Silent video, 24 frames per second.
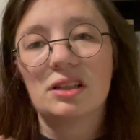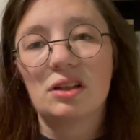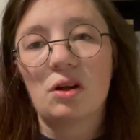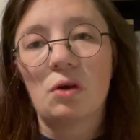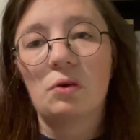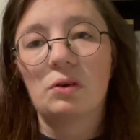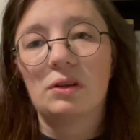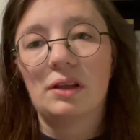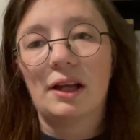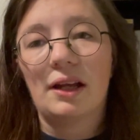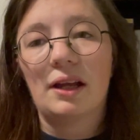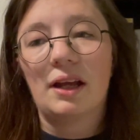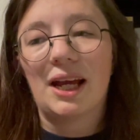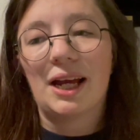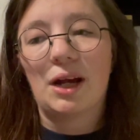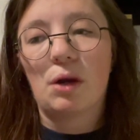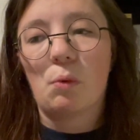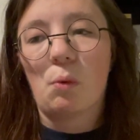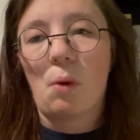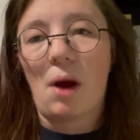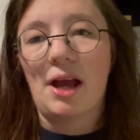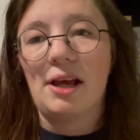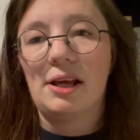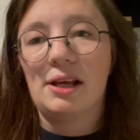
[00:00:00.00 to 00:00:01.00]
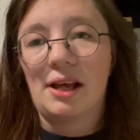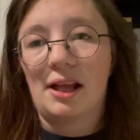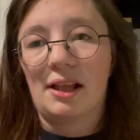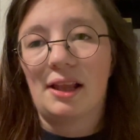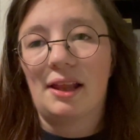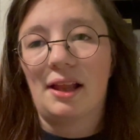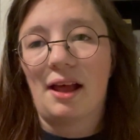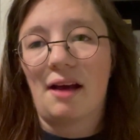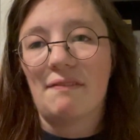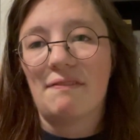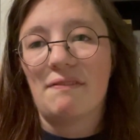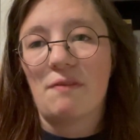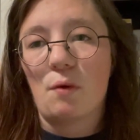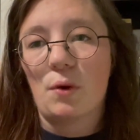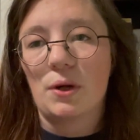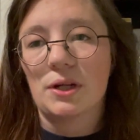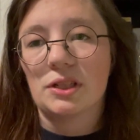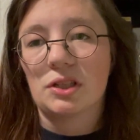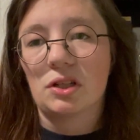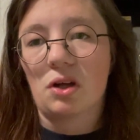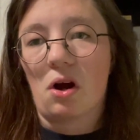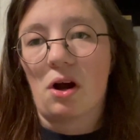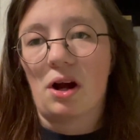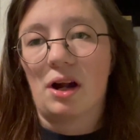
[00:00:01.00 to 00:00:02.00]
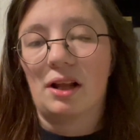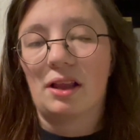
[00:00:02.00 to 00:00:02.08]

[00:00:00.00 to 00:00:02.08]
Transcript: don't think it quite gets that 4-star.